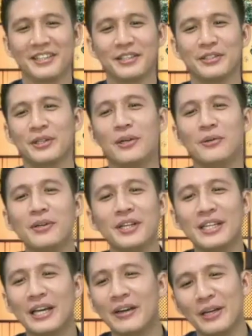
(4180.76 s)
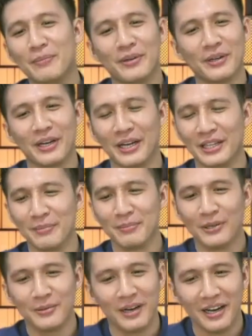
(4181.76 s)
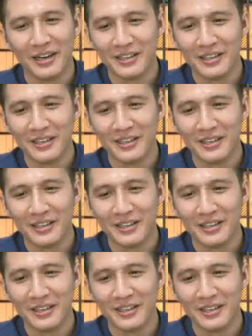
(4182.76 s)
Don't need your immigrant thing, Lua.